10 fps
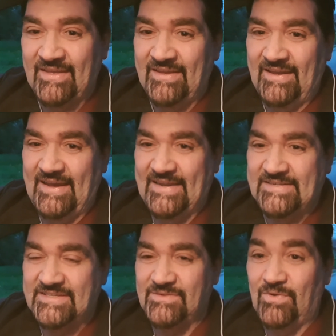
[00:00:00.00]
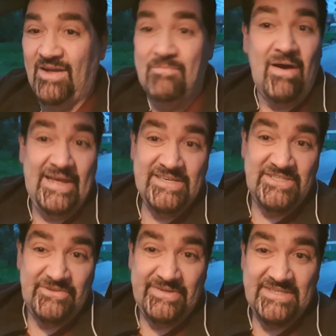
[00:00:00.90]
And what I might
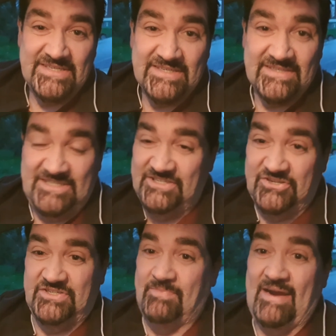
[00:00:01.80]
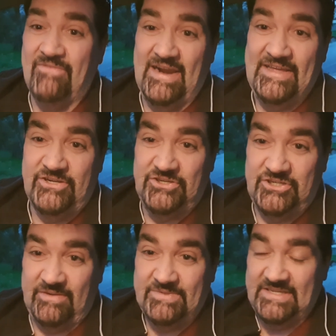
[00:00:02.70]
do is, this is just about
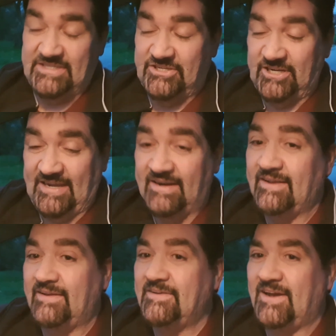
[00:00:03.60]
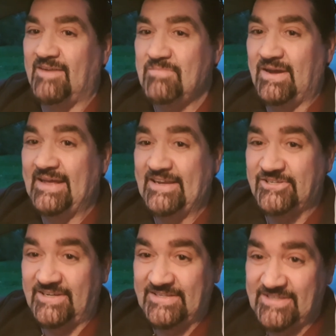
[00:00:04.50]
relationships, this chat. I might
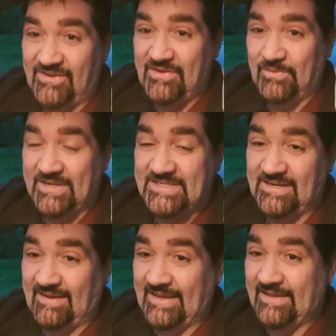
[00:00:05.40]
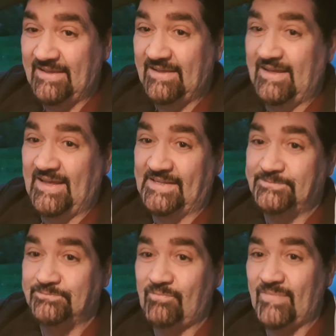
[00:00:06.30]
actually tell you what it's like
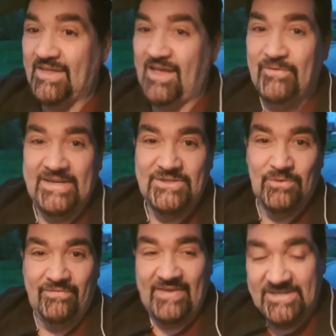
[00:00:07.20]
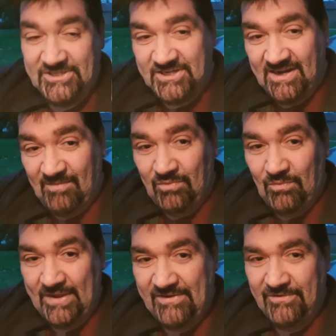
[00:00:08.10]
going to a fetish club
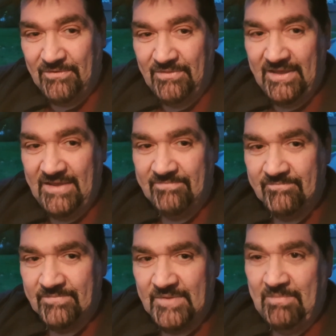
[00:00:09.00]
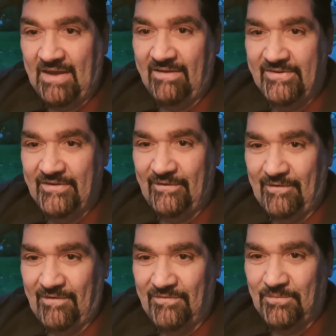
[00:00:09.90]
when you're the partner
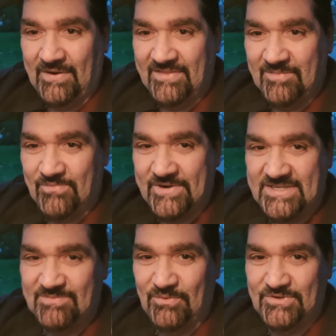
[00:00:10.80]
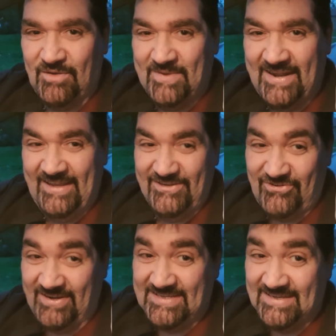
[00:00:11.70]
of one of the principal
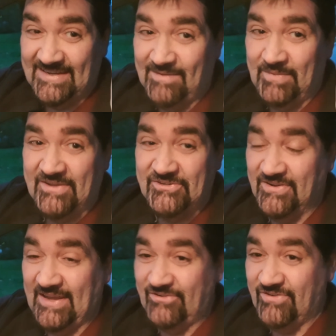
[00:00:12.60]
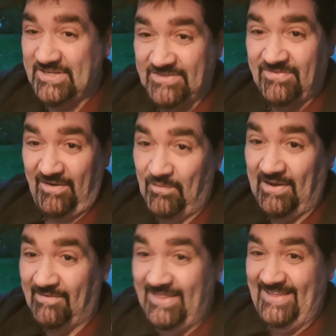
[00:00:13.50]
dominatrix, because you get treated very well.